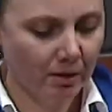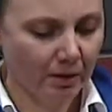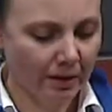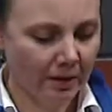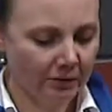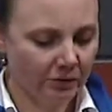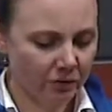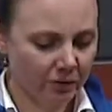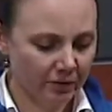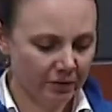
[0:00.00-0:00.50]

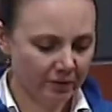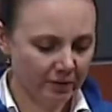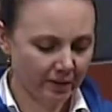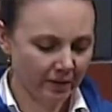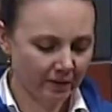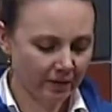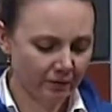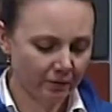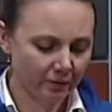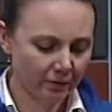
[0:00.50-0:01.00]
and just
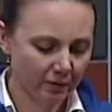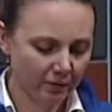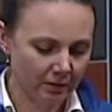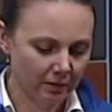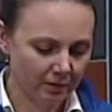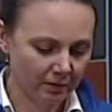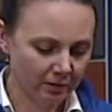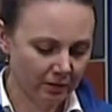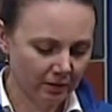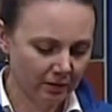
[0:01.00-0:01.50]
kind of
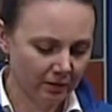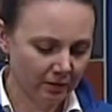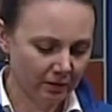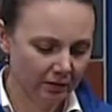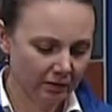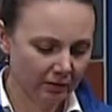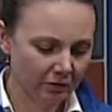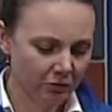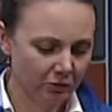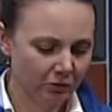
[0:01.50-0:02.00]
a
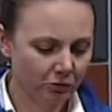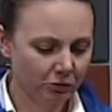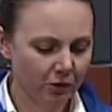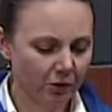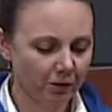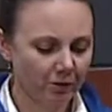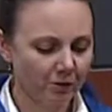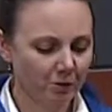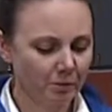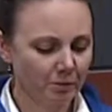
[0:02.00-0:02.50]

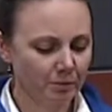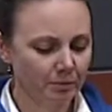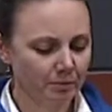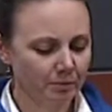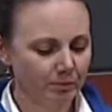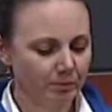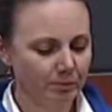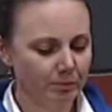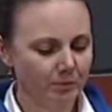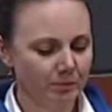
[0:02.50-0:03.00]
general
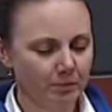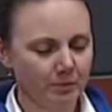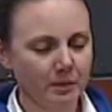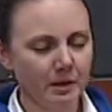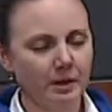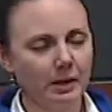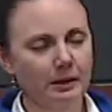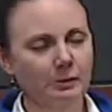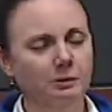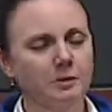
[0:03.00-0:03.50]

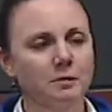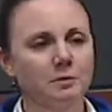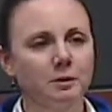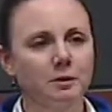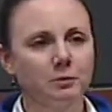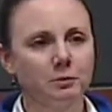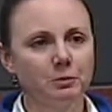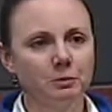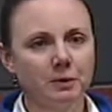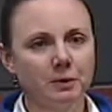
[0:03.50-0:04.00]
announcement,
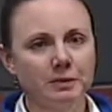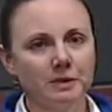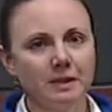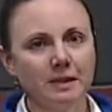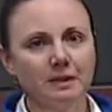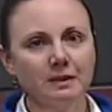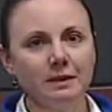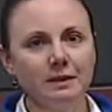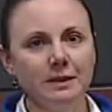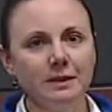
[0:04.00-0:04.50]
when we say
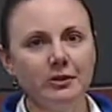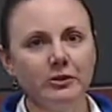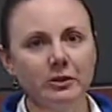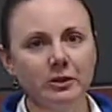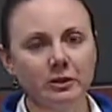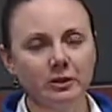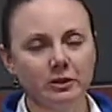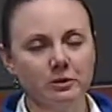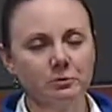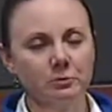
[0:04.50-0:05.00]

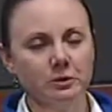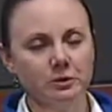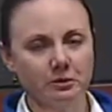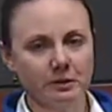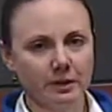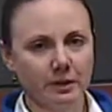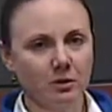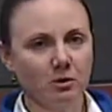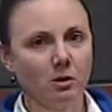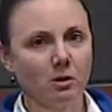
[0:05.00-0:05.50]
lesion, because we use
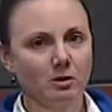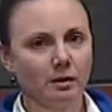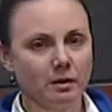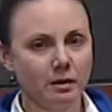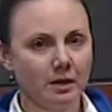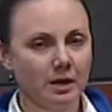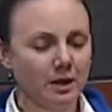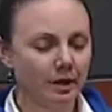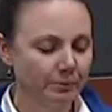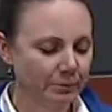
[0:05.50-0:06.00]
that all the
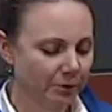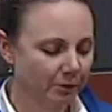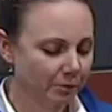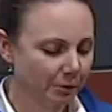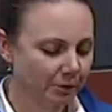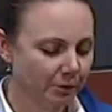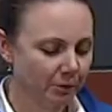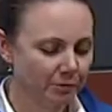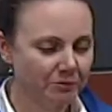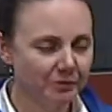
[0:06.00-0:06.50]
time, and I
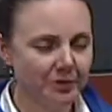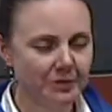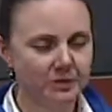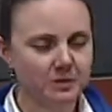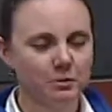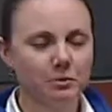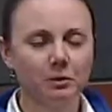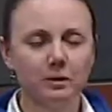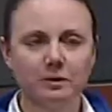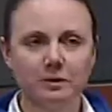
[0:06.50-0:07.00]
remember in vet
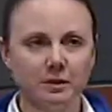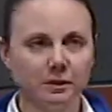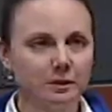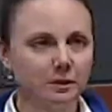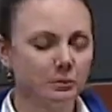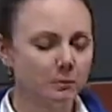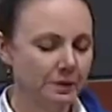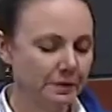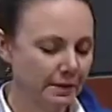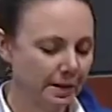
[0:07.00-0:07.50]
school I didn't know
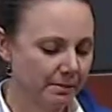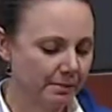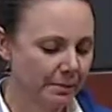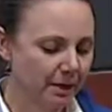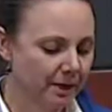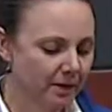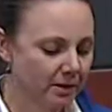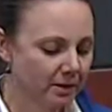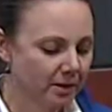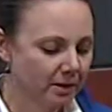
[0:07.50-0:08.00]
what that
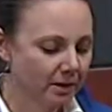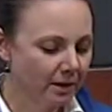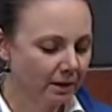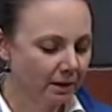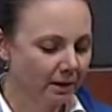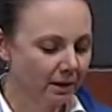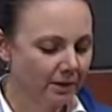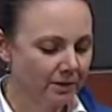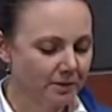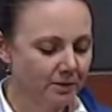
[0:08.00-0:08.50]
meant
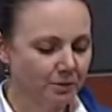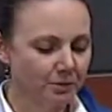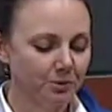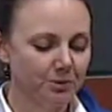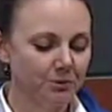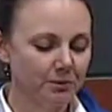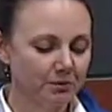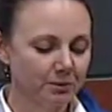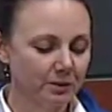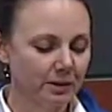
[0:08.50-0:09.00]

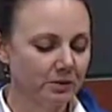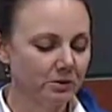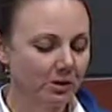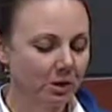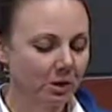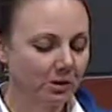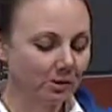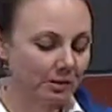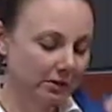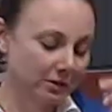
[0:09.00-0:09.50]
until they
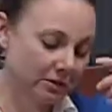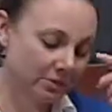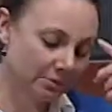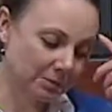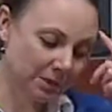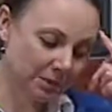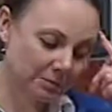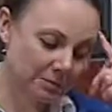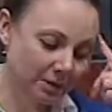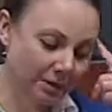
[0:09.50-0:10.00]
taught it to
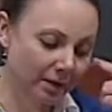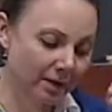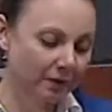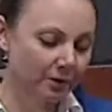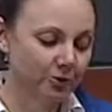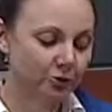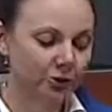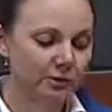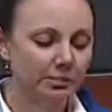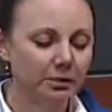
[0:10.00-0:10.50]
me in
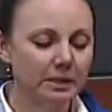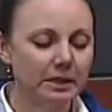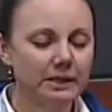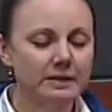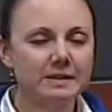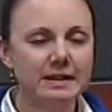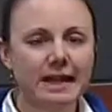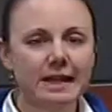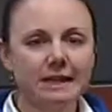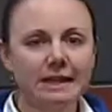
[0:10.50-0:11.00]
pathology, but
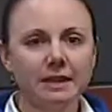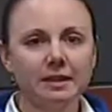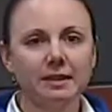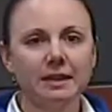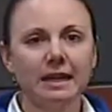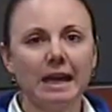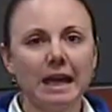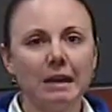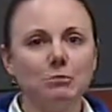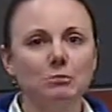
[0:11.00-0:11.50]
it's
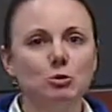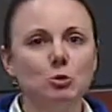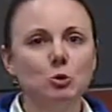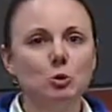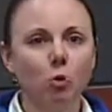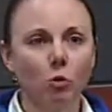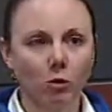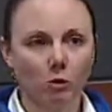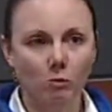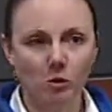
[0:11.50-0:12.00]
anything
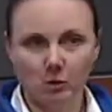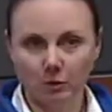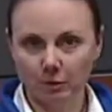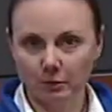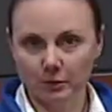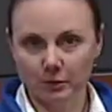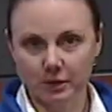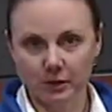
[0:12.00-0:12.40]
abnormal that we're